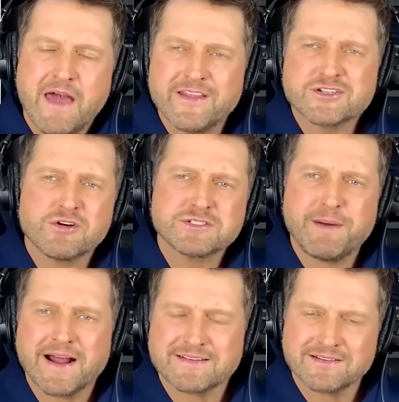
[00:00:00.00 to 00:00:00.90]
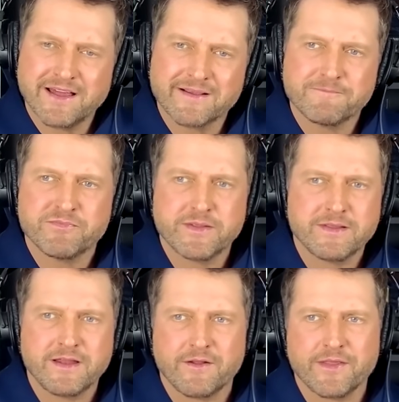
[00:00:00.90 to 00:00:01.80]
and this goes back to like
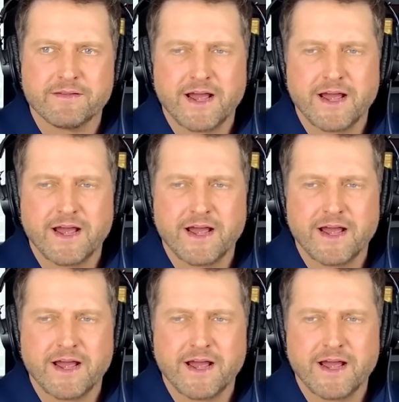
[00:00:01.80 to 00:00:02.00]
the